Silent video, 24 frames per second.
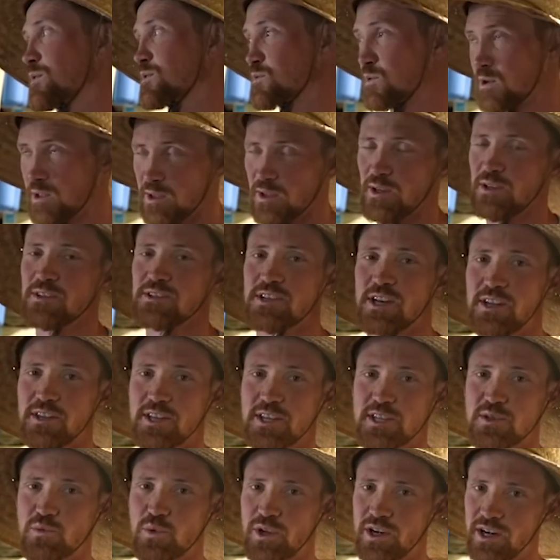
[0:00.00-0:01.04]
Once we close all
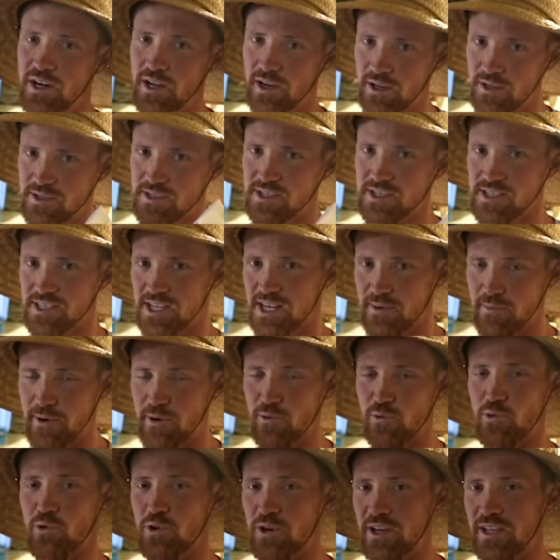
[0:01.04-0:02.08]
these windows, it's gonna be
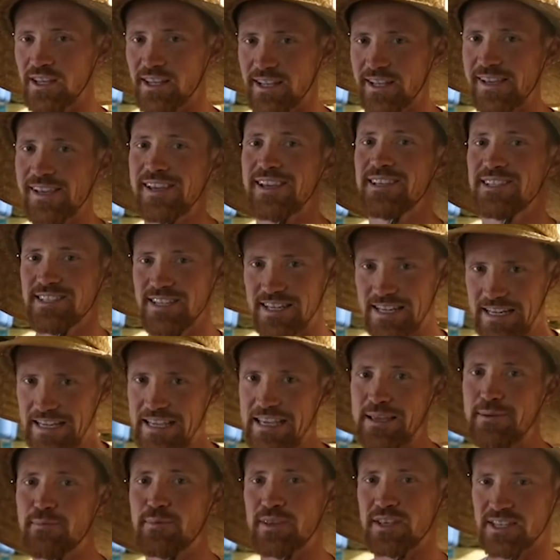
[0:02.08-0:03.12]
really easy to
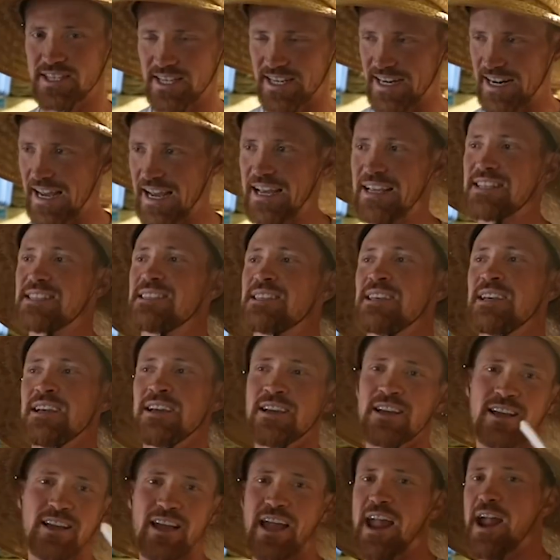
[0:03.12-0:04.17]
keep this a nice
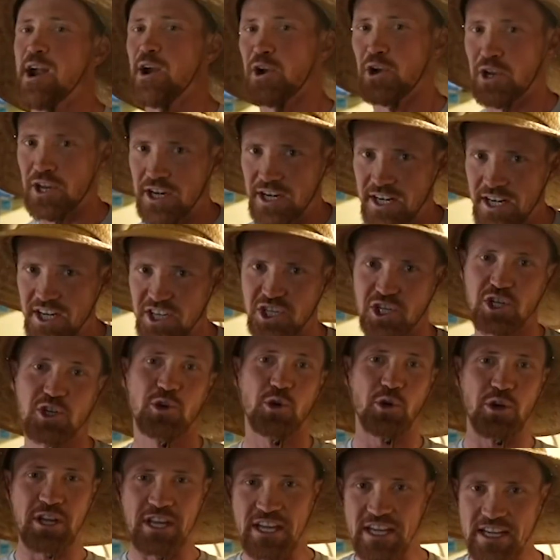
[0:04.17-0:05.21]
air conditioned
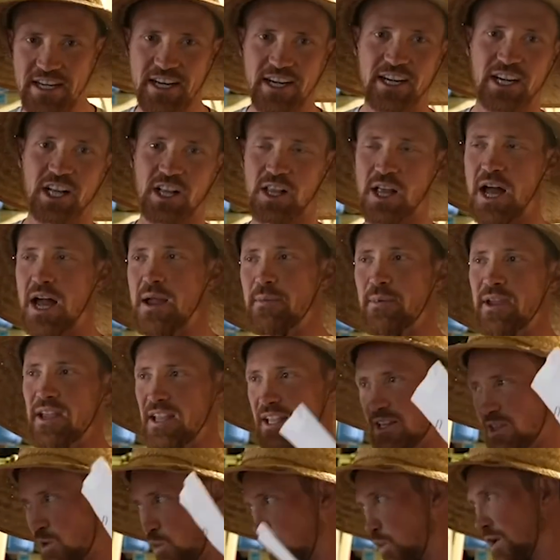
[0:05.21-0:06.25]
or heated climate
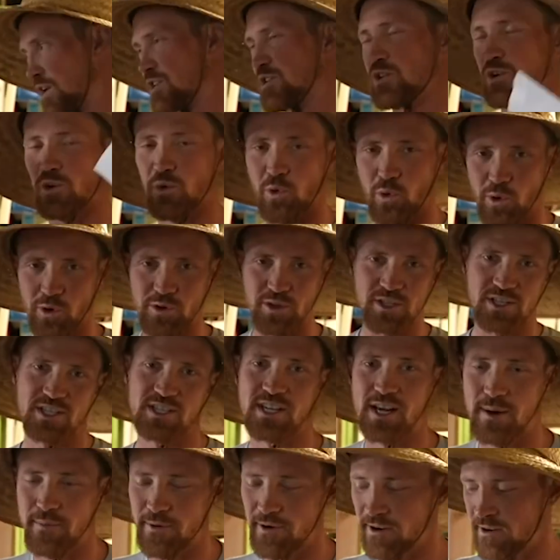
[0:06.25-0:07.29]
in the winter or the
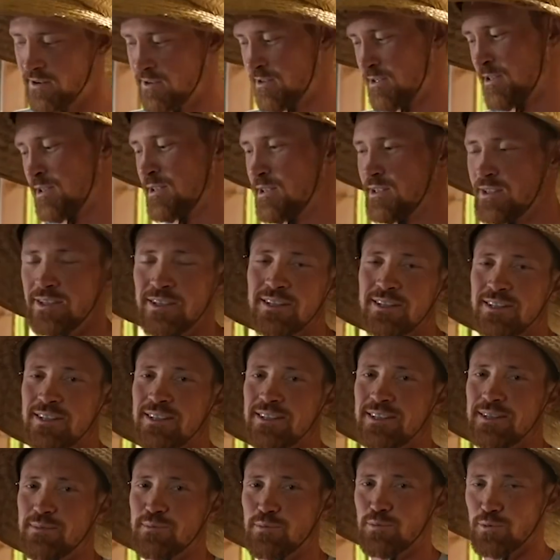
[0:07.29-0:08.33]
summer
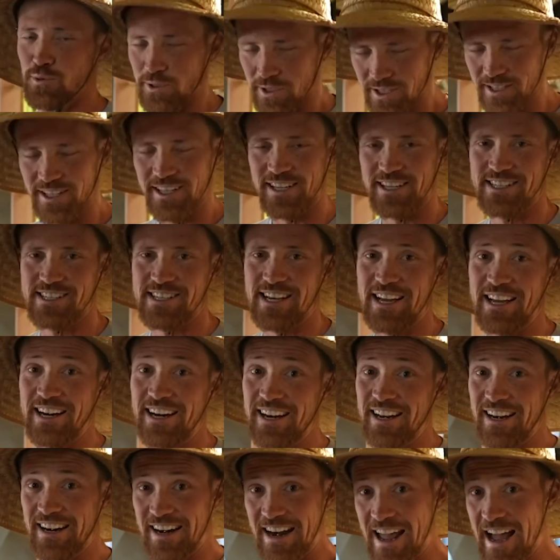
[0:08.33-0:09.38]
really
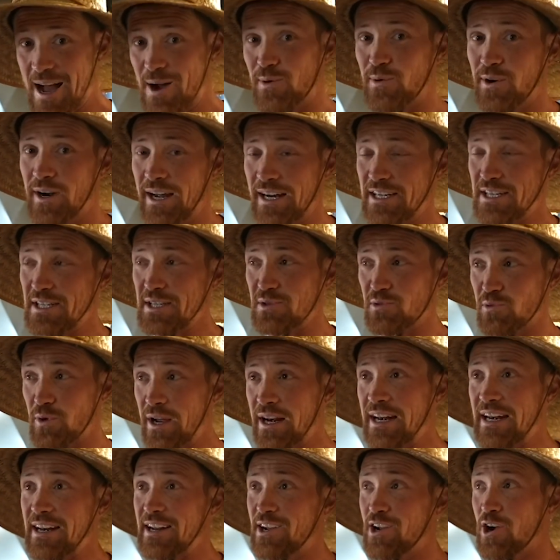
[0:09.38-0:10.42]
excited. And now we're actually
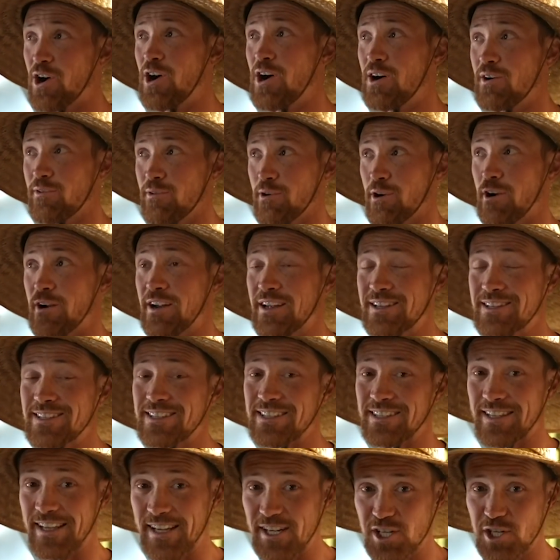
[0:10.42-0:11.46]
ready to call for our
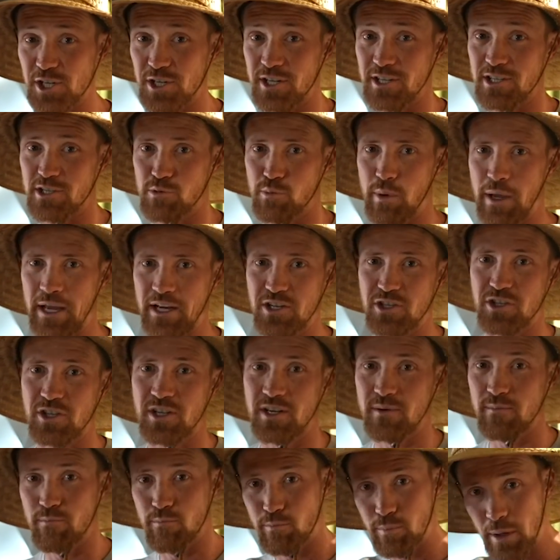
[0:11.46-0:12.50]
insulation
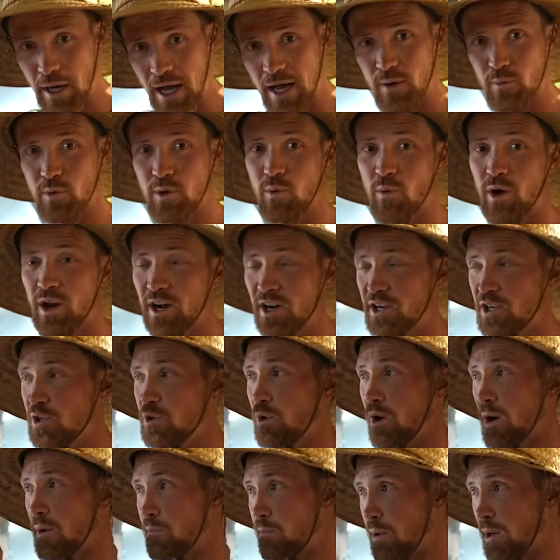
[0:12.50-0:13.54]
inspection, but we wanna
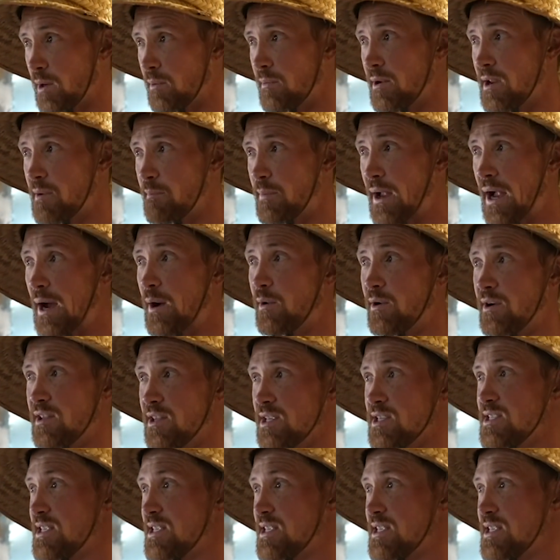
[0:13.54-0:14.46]
do our permanent power at the